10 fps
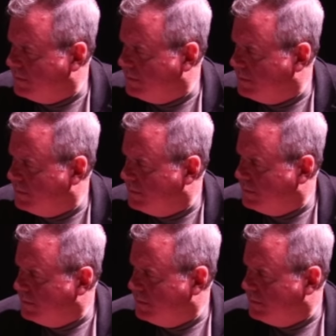
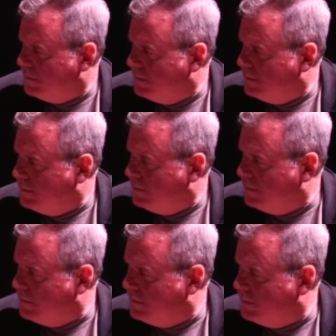
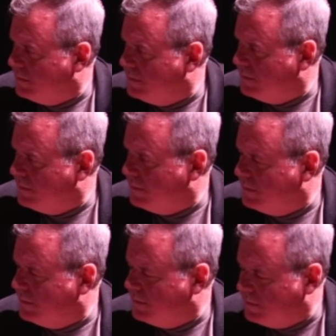
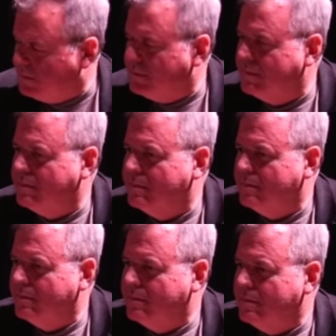
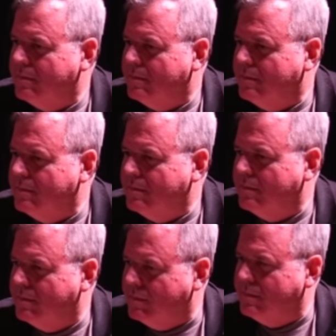
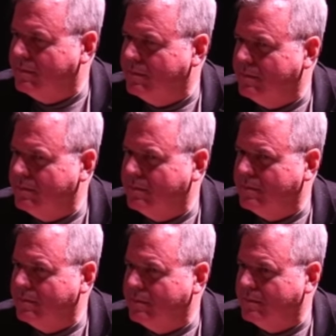
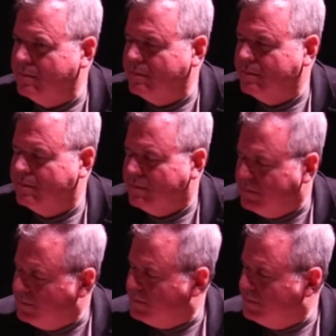
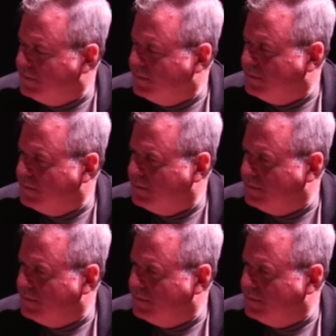[no speech]